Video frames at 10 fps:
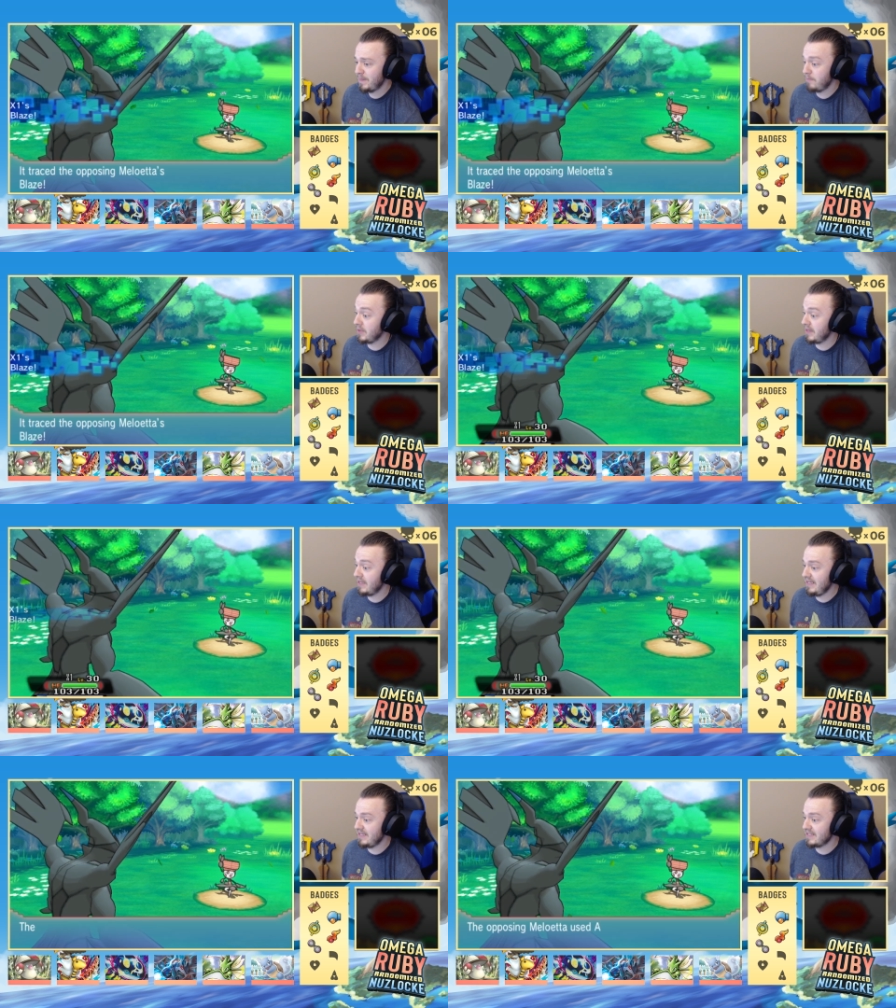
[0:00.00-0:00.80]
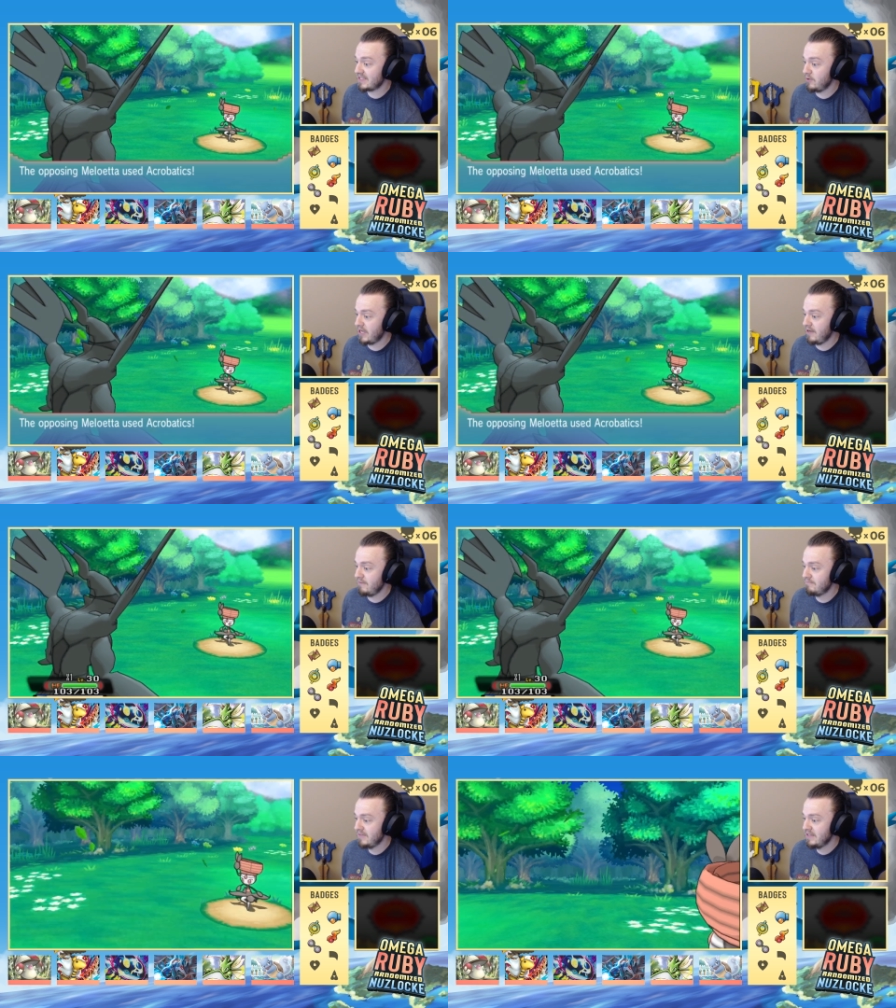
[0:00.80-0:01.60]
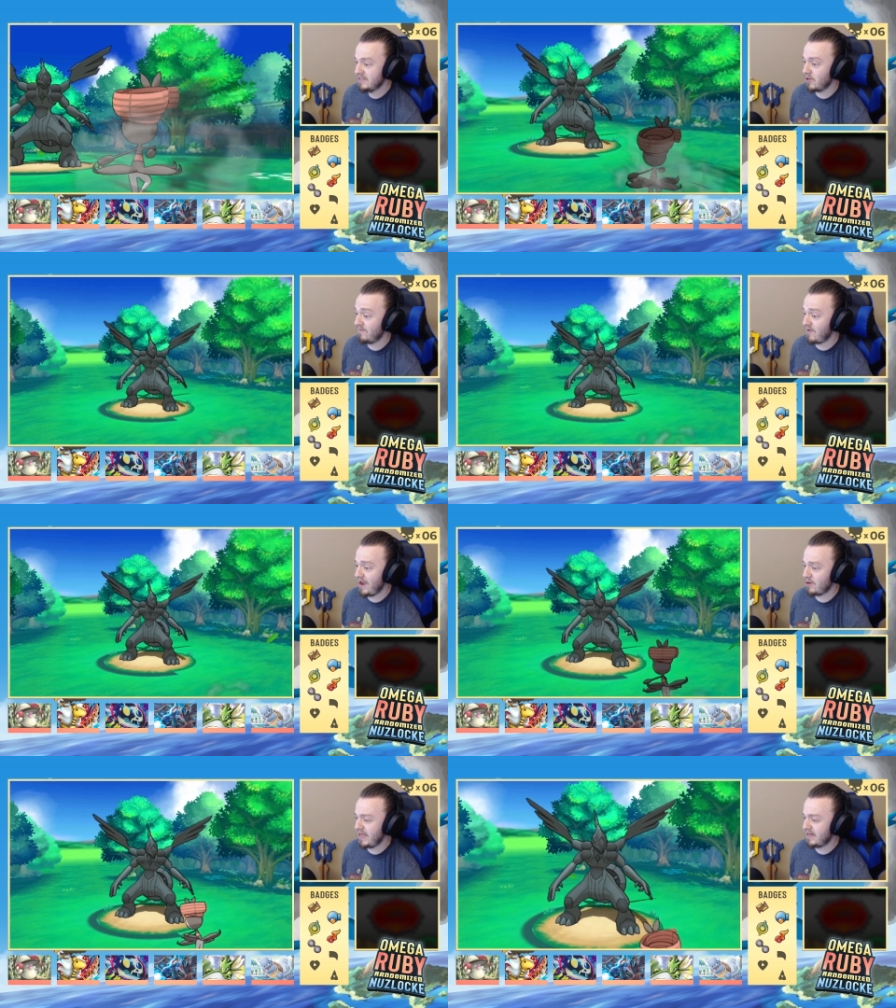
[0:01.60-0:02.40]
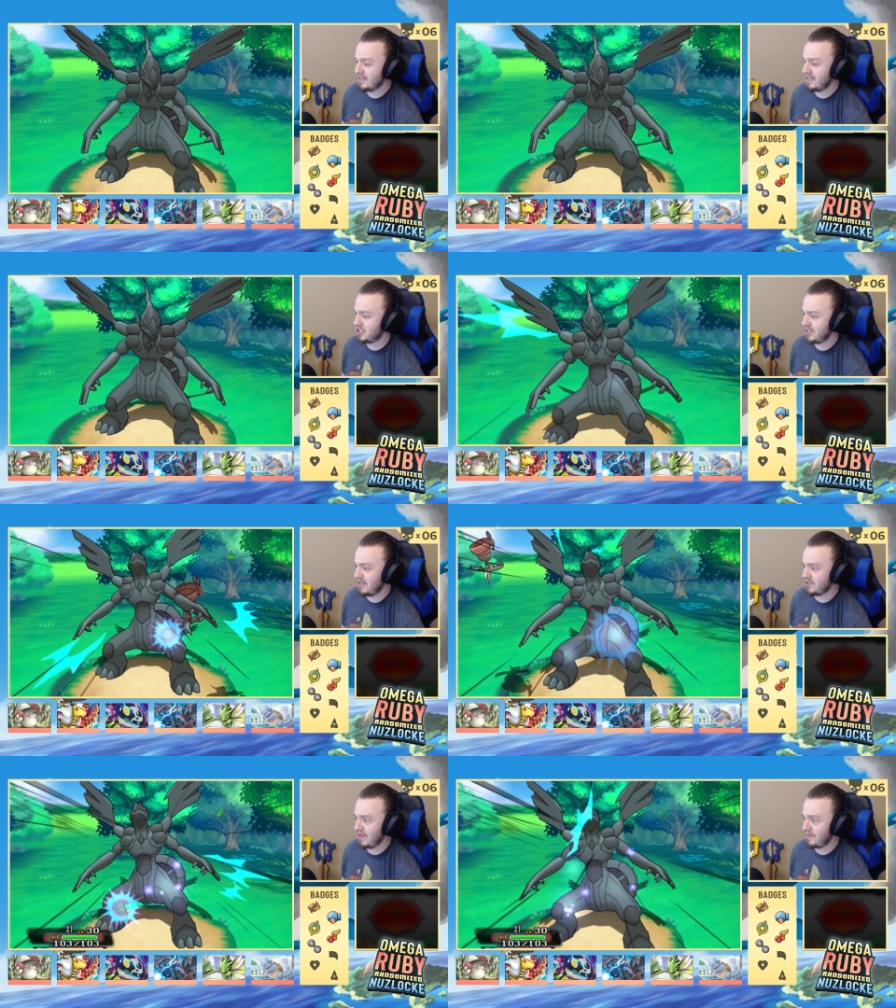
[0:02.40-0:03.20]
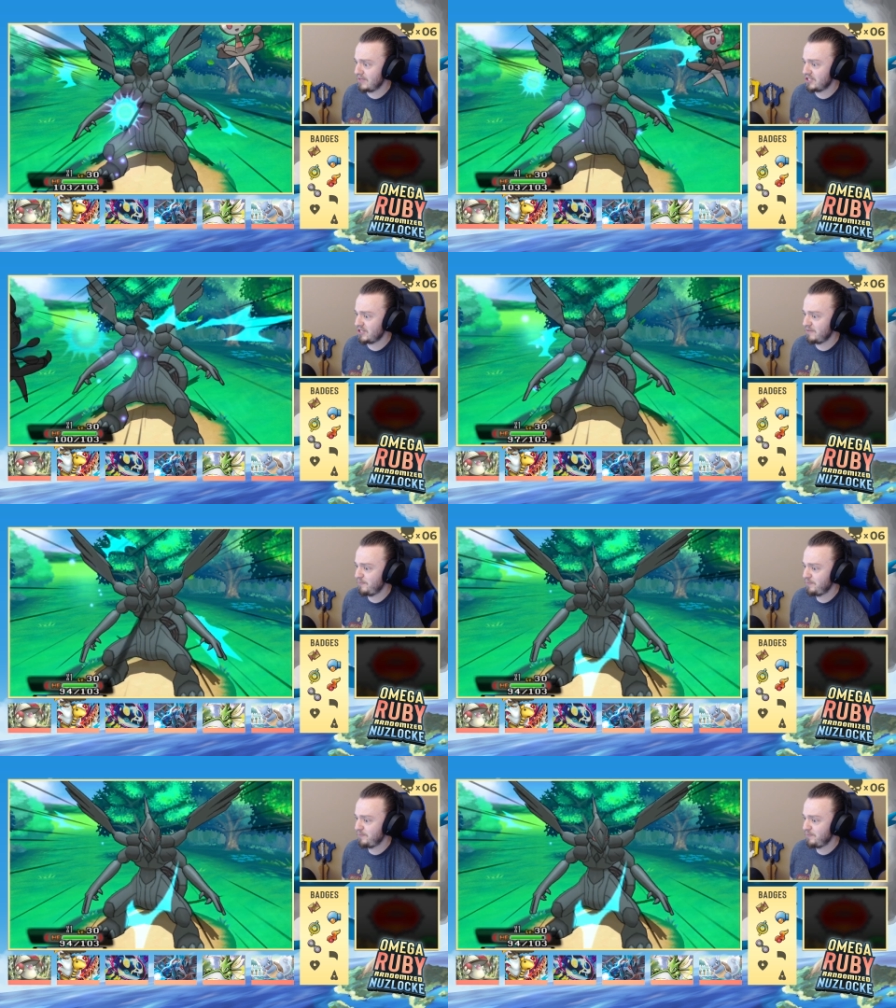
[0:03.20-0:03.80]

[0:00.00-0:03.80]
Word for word: Blaze. Okay, it's going for Acrobatics. That should not do that much.